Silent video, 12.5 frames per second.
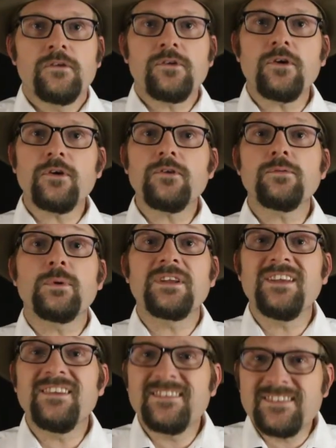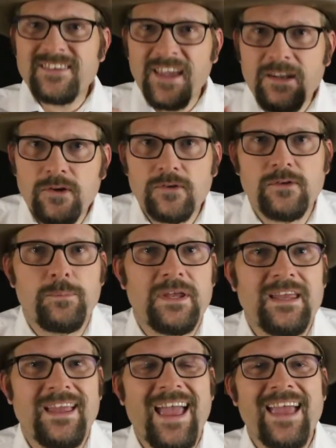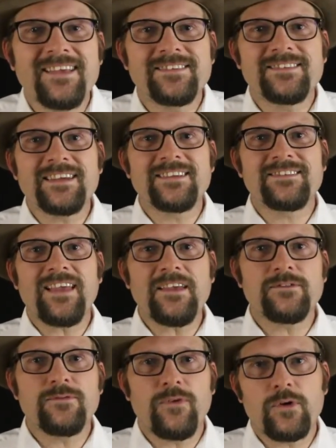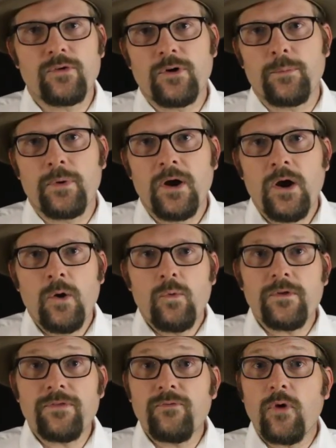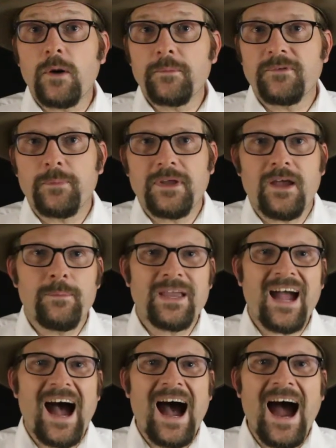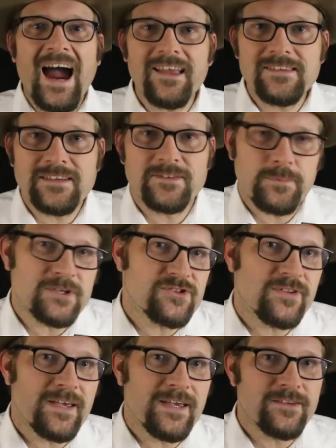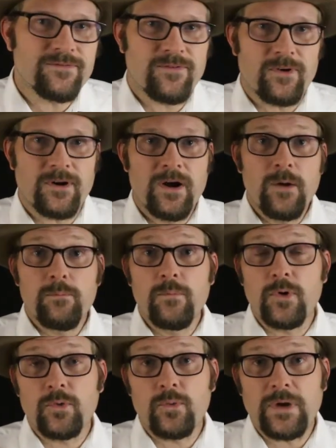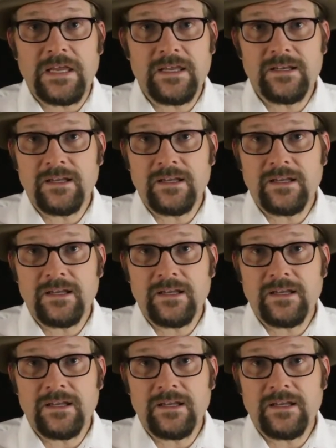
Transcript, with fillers: turtles would continue to be a successful group, with forms becoming highly specialized for marine